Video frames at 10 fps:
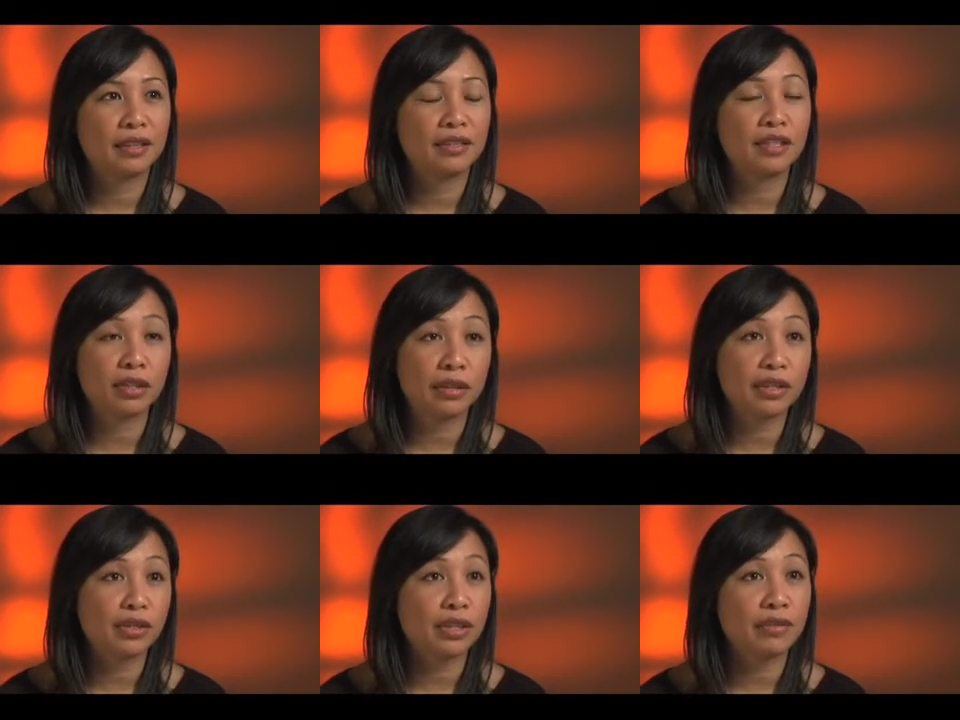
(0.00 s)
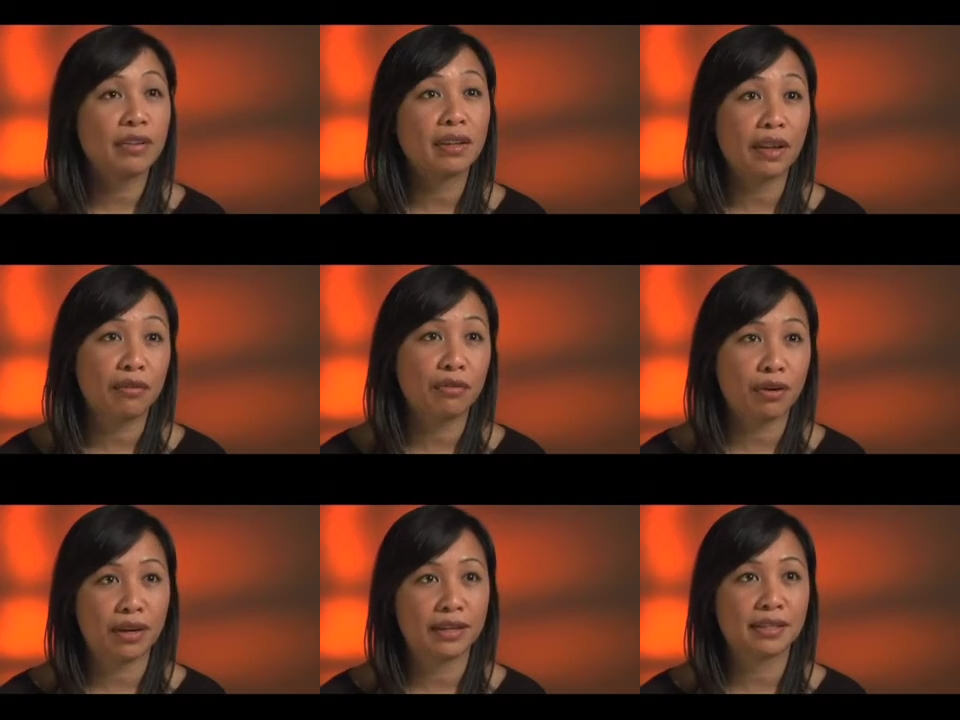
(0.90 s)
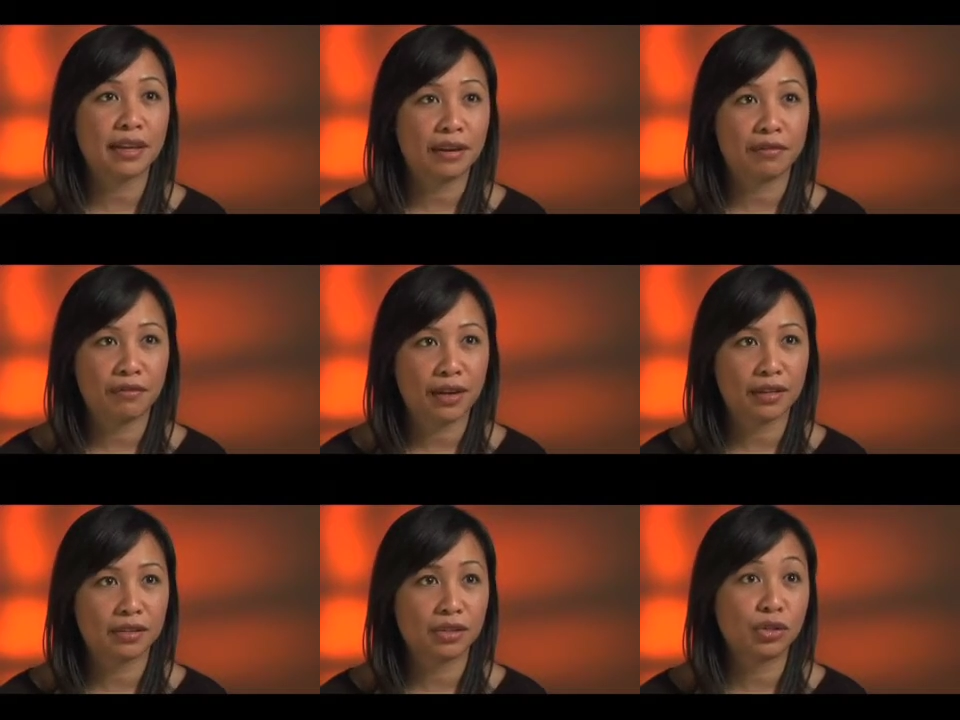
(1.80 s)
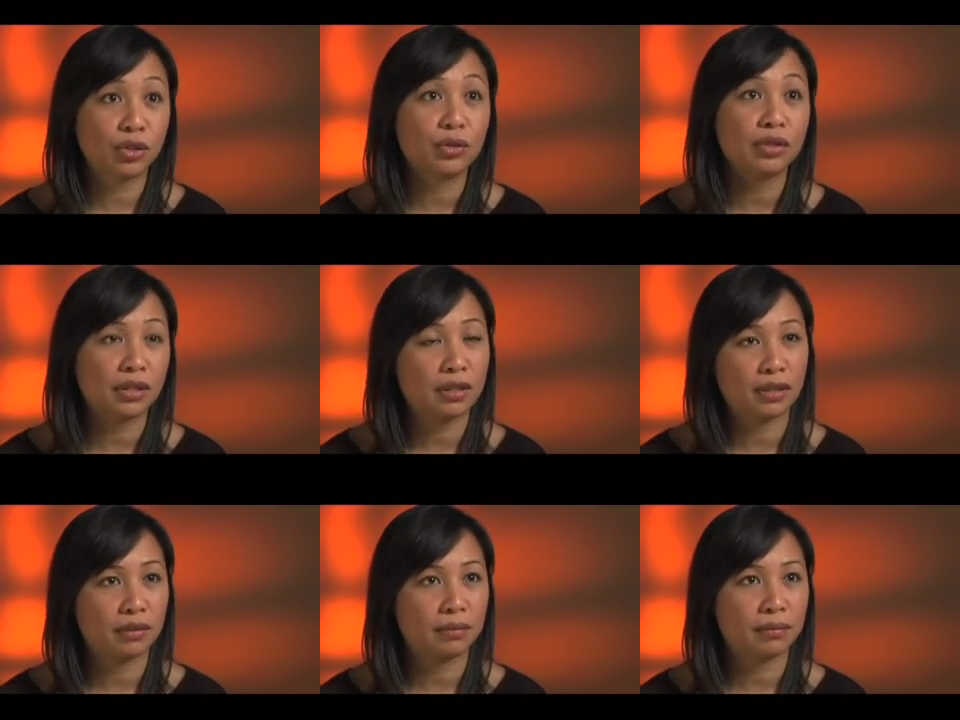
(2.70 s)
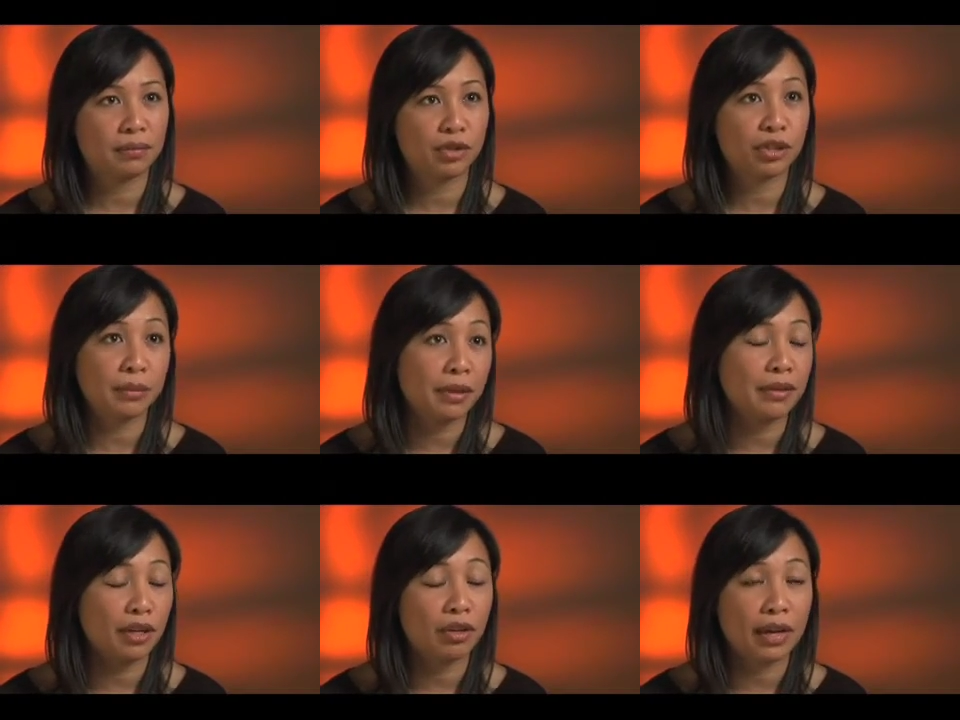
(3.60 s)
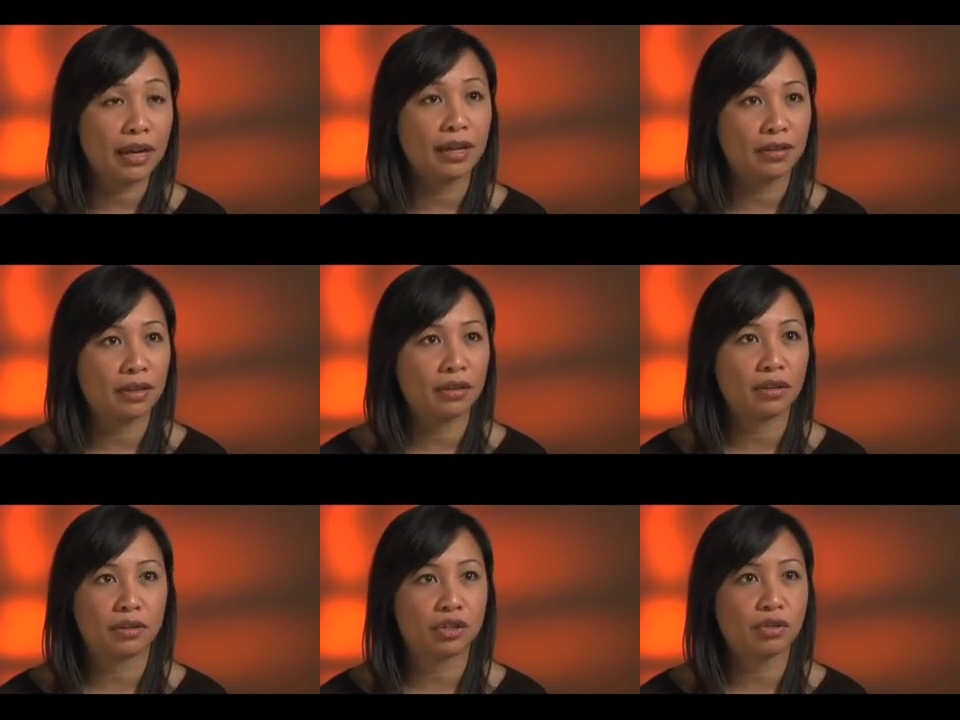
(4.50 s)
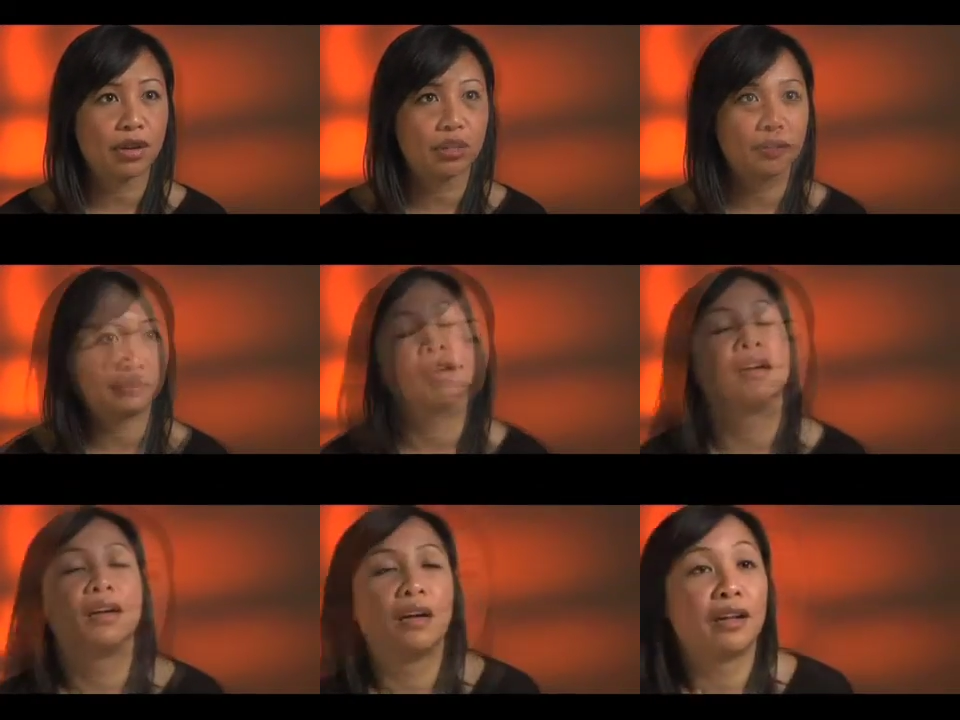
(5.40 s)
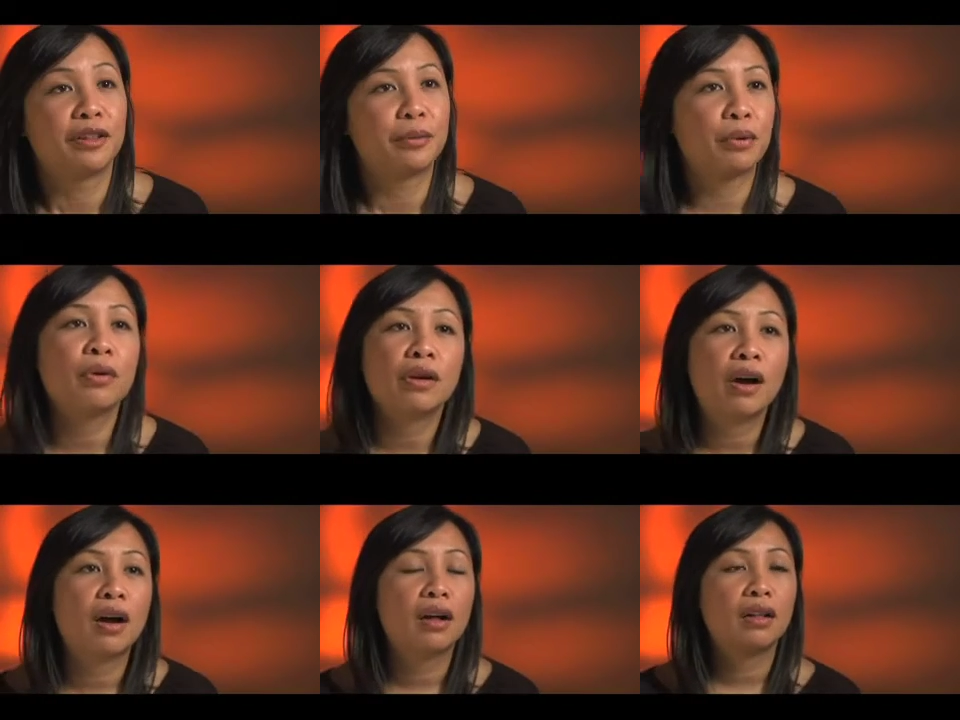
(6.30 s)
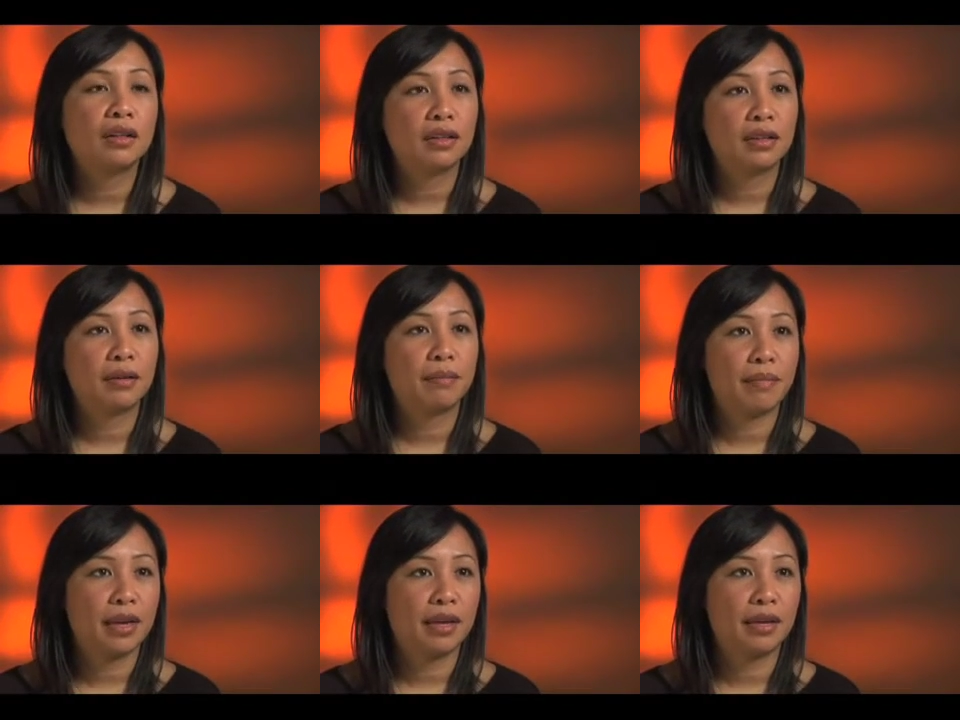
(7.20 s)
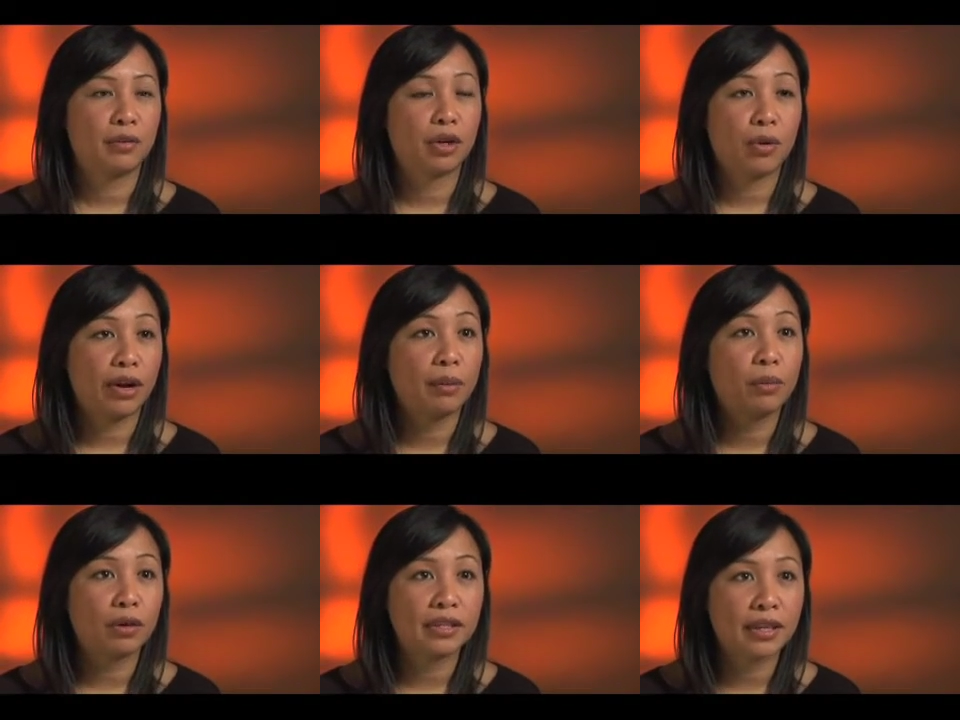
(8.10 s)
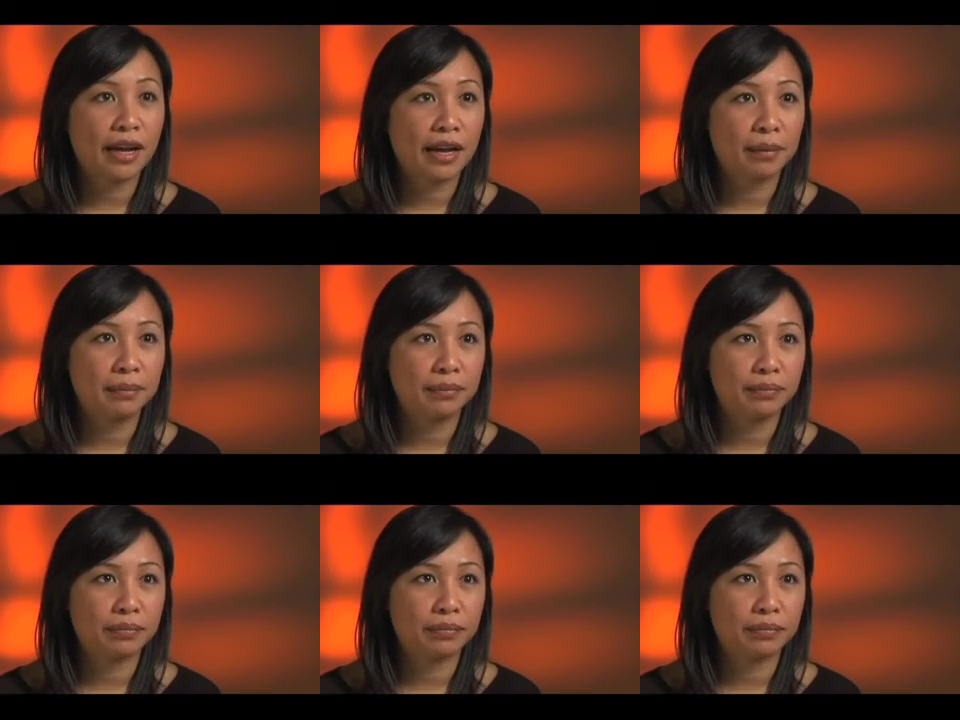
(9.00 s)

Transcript: serious or even life-threatening side effects due to the treatment that you're getting in the clinical trial. The protocol may require more time